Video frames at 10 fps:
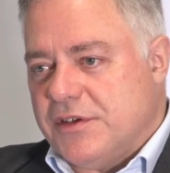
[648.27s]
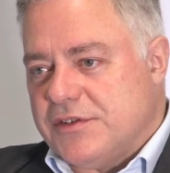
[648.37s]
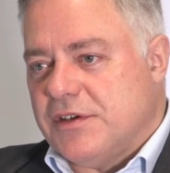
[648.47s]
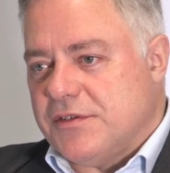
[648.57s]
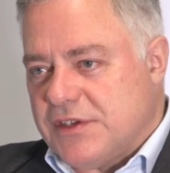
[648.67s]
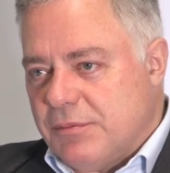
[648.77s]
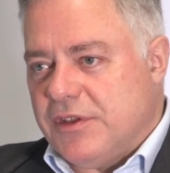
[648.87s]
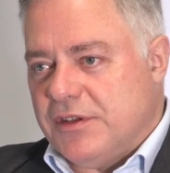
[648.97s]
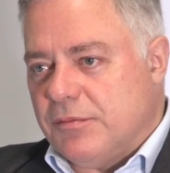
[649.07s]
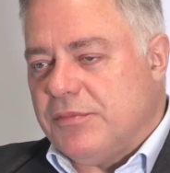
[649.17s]
So it's
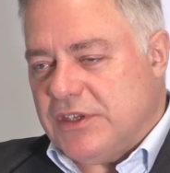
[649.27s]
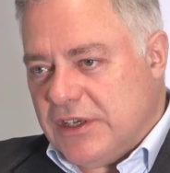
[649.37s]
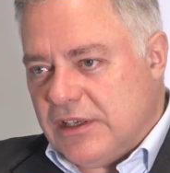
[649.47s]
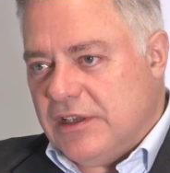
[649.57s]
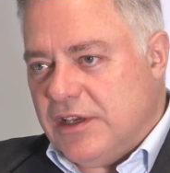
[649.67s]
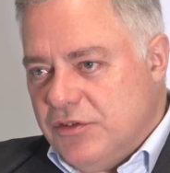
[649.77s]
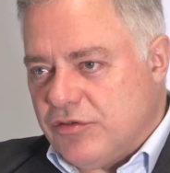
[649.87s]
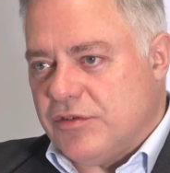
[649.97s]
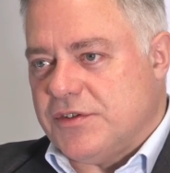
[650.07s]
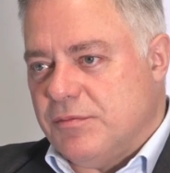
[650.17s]
something that particularly
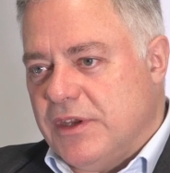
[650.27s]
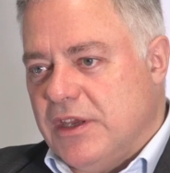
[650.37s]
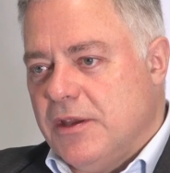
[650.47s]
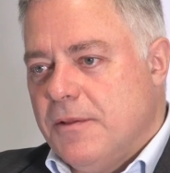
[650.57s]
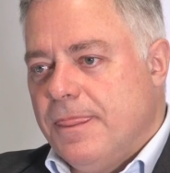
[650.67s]
interests me.